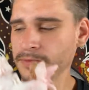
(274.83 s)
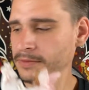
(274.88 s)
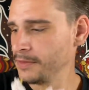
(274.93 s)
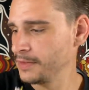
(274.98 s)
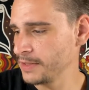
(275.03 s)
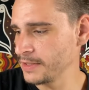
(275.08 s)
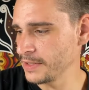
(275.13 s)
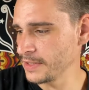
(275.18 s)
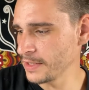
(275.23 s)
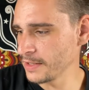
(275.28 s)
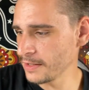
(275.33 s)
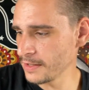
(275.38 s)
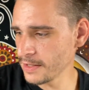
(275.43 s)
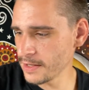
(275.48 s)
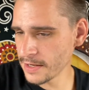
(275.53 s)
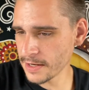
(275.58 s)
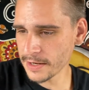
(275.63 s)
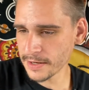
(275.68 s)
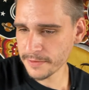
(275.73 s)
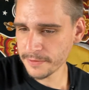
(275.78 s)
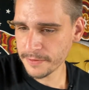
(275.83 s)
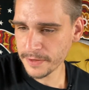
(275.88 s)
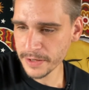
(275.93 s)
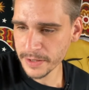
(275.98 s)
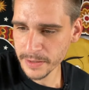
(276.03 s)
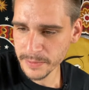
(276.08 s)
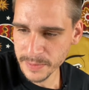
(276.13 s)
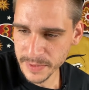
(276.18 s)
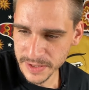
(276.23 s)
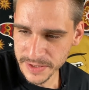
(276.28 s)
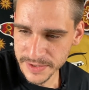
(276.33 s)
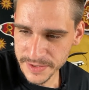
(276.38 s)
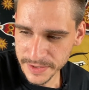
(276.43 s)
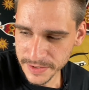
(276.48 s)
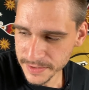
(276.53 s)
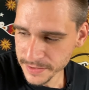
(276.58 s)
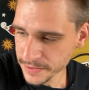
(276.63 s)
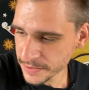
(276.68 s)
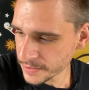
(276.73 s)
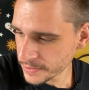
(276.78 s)
Looks at a lot of fairy
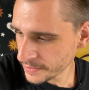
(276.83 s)
pieces.